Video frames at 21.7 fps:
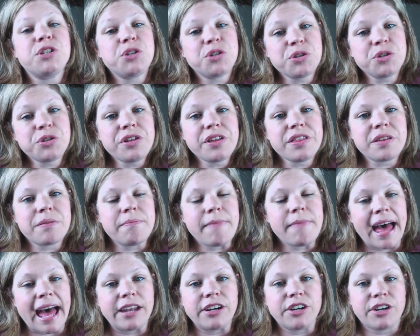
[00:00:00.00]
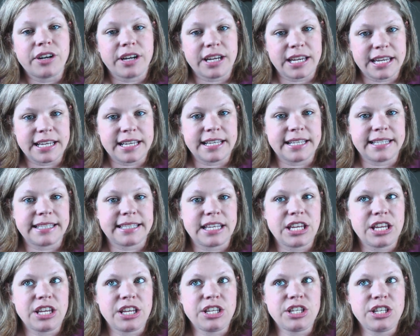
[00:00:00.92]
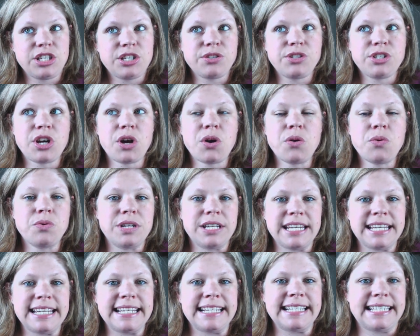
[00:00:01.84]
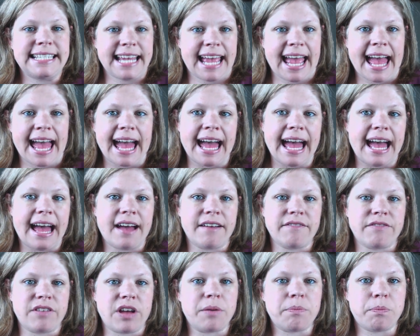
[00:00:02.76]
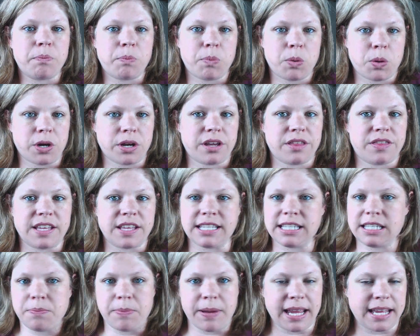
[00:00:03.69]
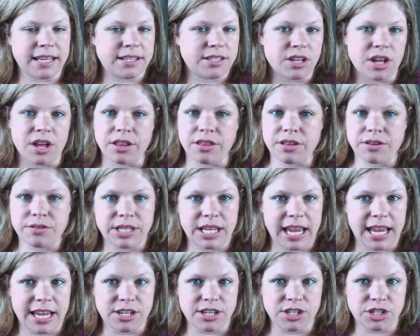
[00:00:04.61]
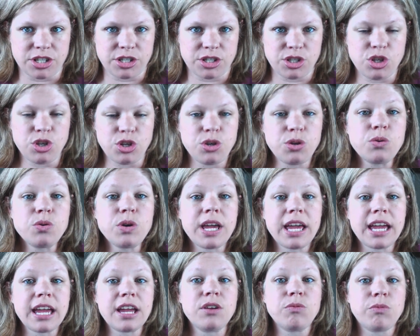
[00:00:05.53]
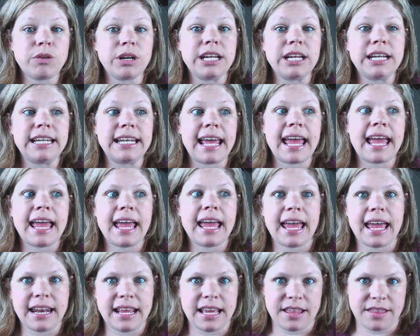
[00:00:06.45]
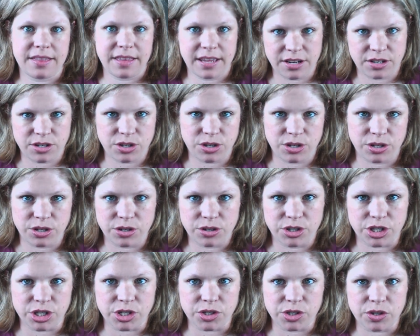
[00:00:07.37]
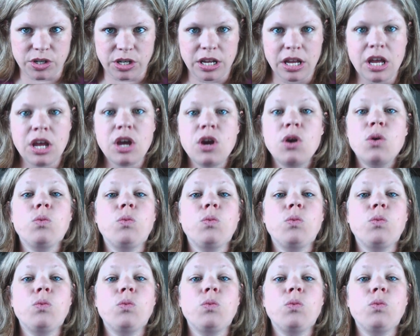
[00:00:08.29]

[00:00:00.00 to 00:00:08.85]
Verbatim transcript: But the truth of the matter is, you don't need to have a book that spans all those ages. You can read anything to your children.